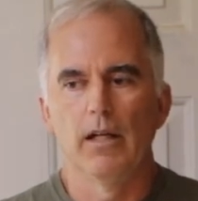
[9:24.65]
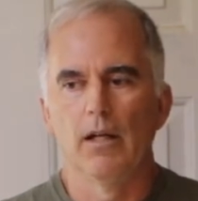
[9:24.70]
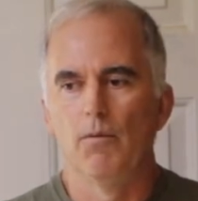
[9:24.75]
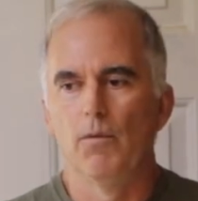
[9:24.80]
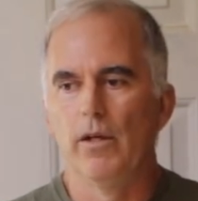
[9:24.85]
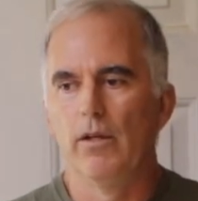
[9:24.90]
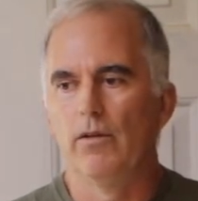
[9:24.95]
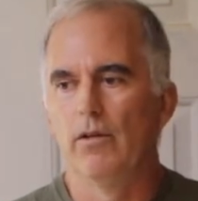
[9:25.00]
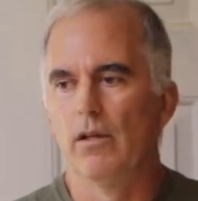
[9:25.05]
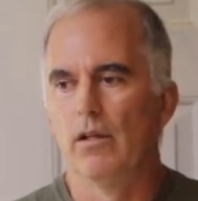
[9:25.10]
I
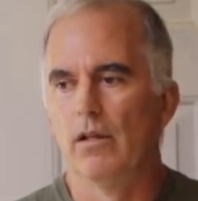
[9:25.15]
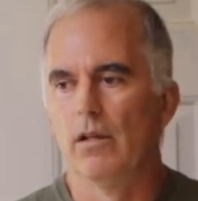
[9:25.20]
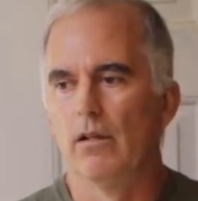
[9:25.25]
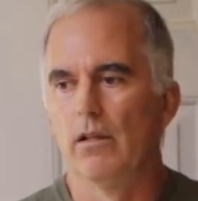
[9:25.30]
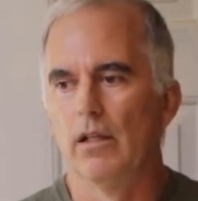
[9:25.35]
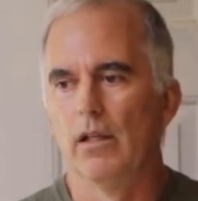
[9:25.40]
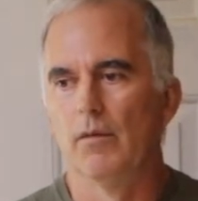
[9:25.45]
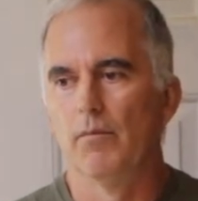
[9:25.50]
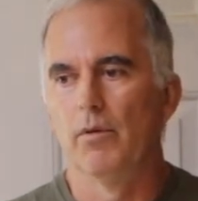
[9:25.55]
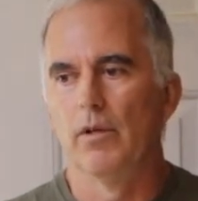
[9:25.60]
wasted
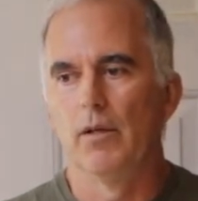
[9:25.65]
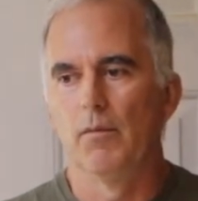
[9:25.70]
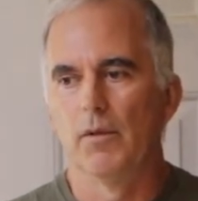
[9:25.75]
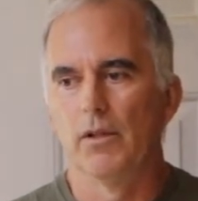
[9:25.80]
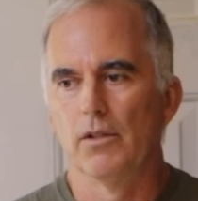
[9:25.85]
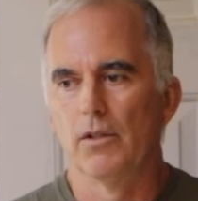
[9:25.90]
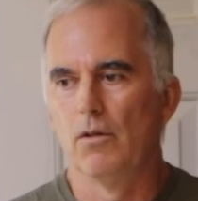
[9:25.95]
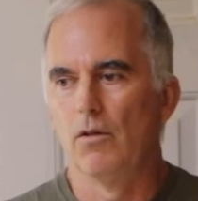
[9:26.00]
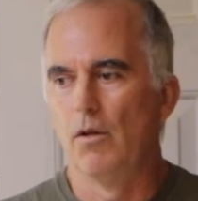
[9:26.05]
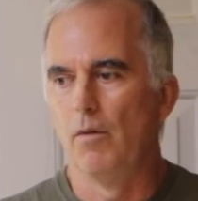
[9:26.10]
pretty
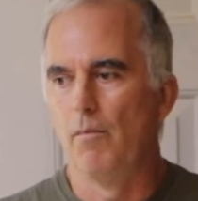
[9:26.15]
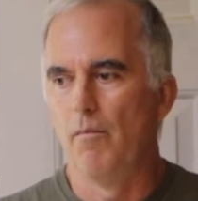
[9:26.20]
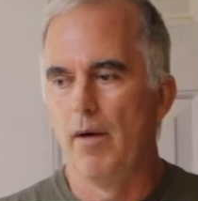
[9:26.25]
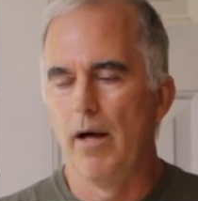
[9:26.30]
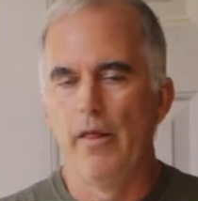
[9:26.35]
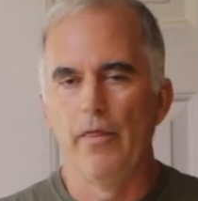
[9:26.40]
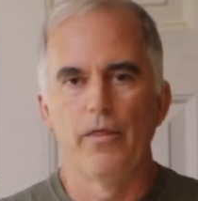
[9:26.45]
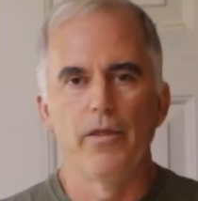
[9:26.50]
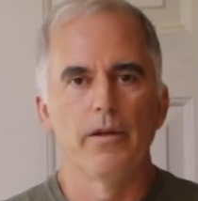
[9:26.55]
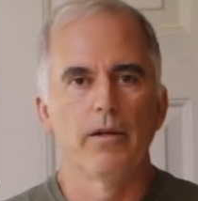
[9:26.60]
much a whole
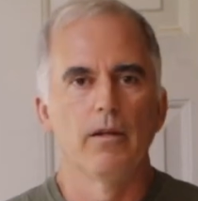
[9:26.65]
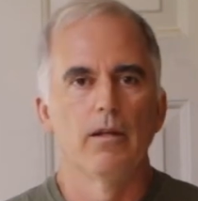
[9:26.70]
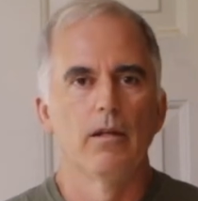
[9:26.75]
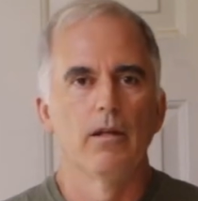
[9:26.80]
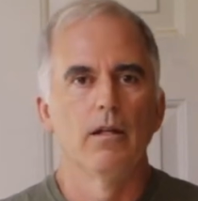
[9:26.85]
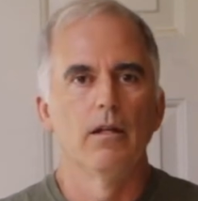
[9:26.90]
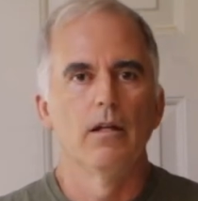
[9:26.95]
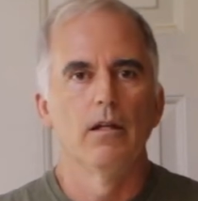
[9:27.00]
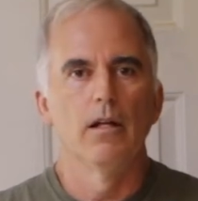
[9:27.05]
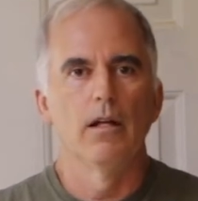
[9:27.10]
month
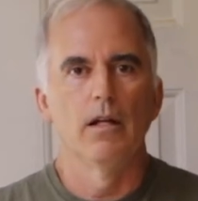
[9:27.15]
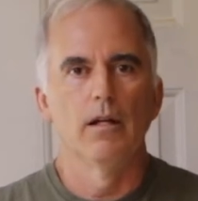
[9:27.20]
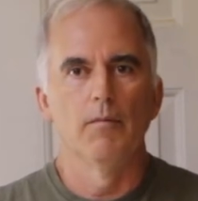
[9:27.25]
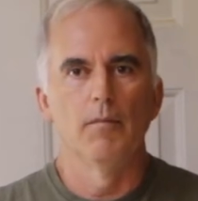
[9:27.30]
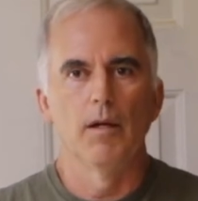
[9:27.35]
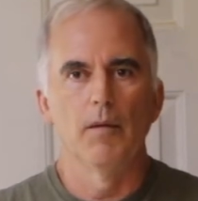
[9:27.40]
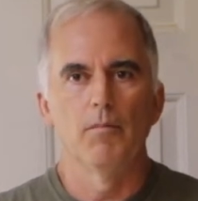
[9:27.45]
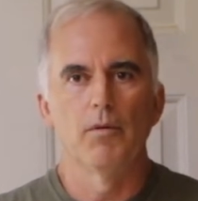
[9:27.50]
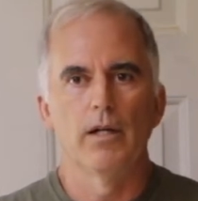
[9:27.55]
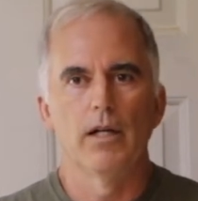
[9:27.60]
on
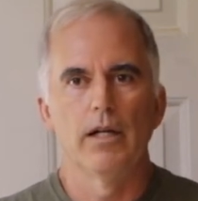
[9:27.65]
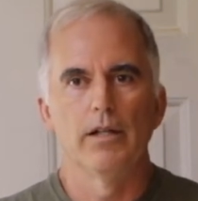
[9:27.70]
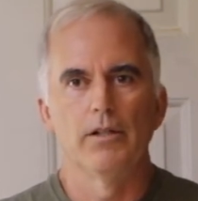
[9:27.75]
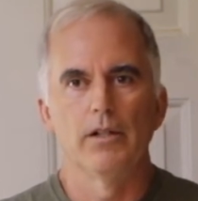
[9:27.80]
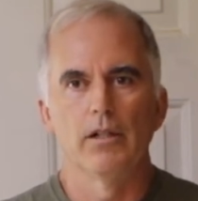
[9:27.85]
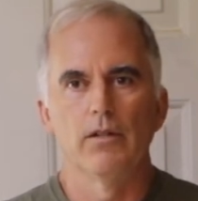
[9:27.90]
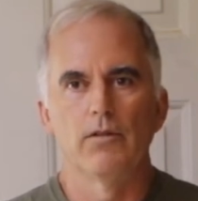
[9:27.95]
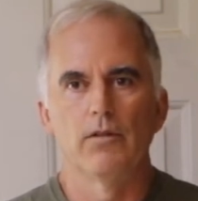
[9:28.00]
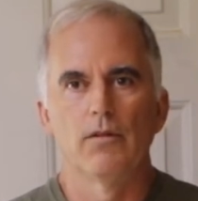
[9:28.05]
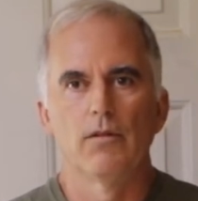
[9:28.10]
my
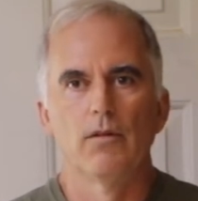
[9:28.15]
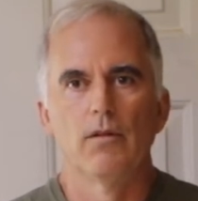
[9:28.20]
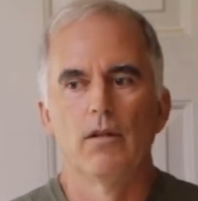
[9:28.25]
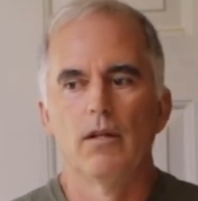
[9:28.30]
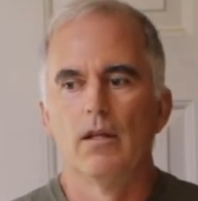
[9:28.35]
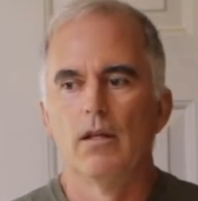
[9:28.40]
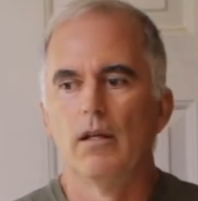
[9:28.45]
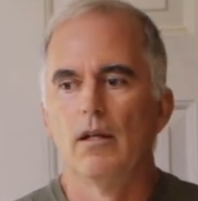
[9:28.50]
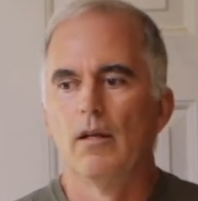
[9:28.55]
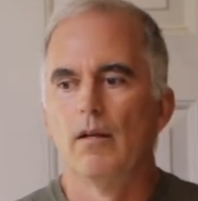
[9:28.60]
projects
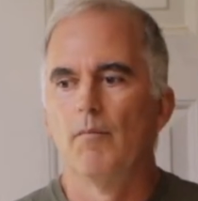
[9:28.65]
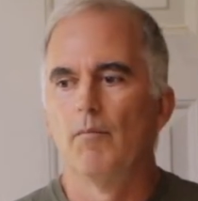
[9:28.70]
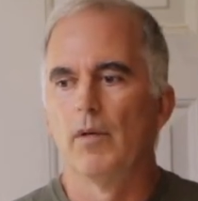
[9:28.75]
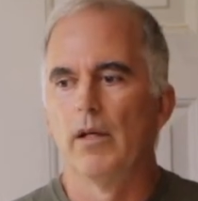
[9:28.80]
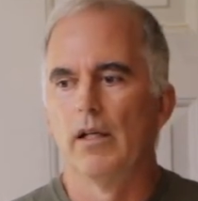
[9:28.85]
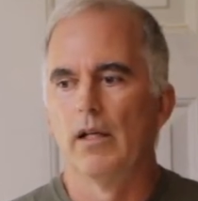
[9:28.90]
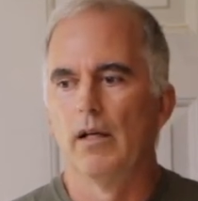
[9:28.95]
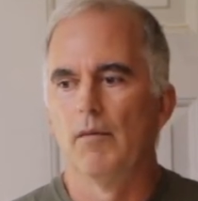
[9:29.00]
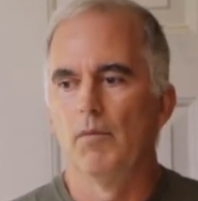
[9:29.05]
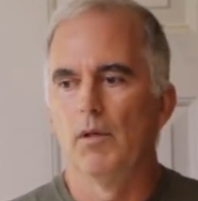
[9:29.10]
by
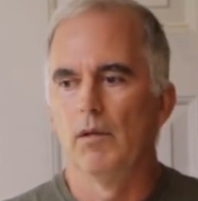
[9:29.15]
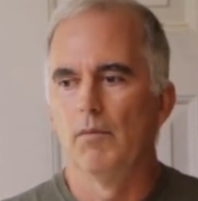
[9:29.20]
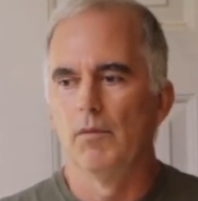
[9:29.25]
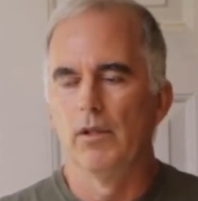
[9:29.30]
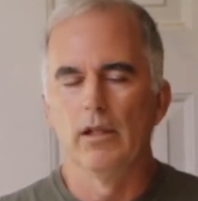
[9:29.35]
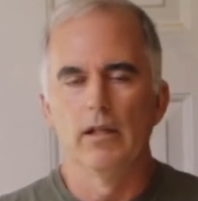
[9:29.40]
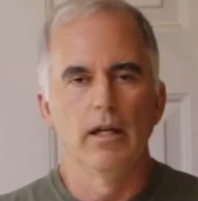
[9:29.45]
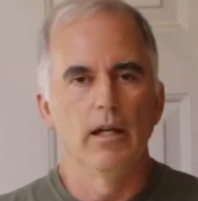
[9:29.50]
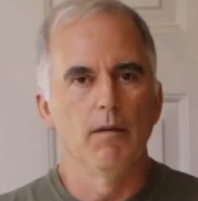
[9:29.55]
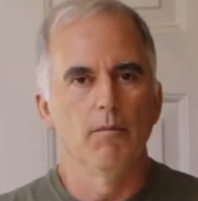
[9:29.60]
not
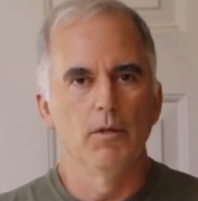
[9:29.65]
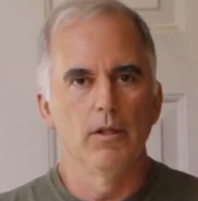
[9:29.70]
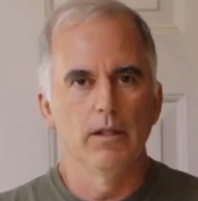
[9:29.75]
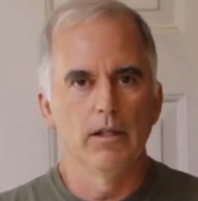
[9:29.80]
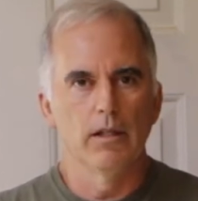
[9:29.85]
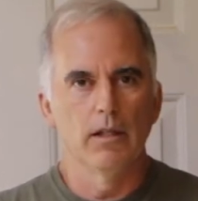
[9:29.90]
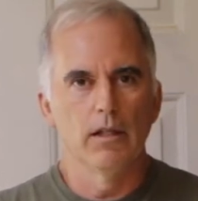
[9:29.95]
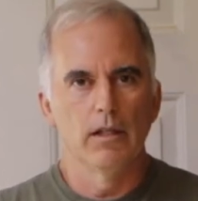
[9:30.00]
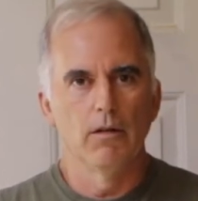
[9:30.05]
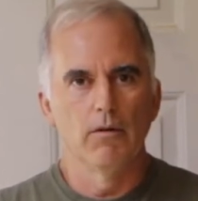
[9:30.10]
being able to
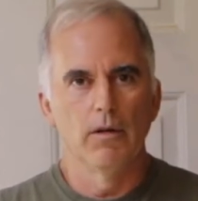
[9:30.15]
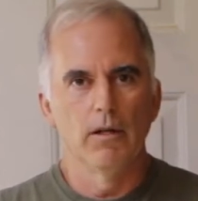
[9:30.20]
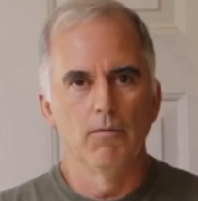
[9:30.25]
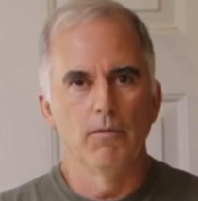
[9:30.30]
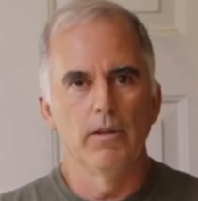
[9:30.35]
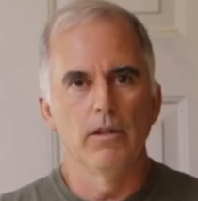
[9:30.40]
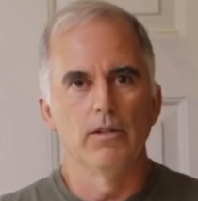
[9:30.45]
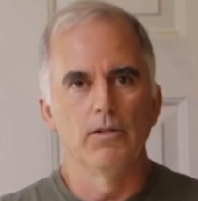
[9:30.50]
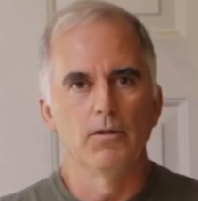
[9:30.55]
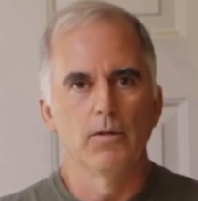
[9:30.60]
get going
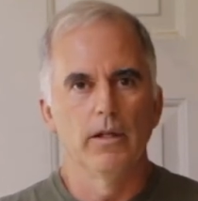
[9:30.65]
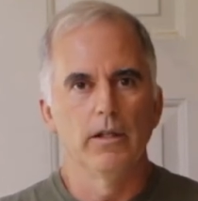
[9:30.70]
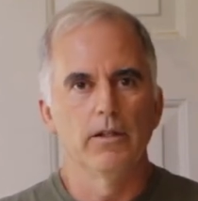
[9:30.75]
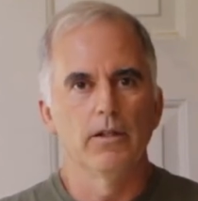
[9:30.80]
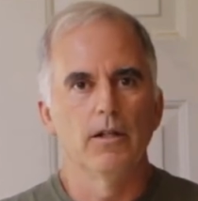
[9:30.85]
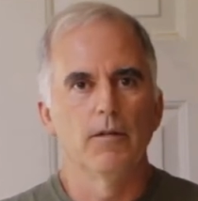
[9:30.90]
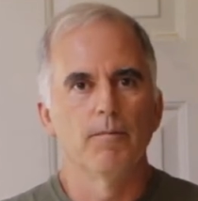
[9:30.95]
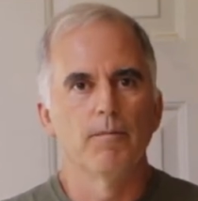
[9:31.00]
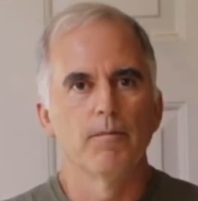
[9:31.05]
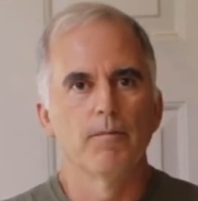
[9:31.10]
with the jointer.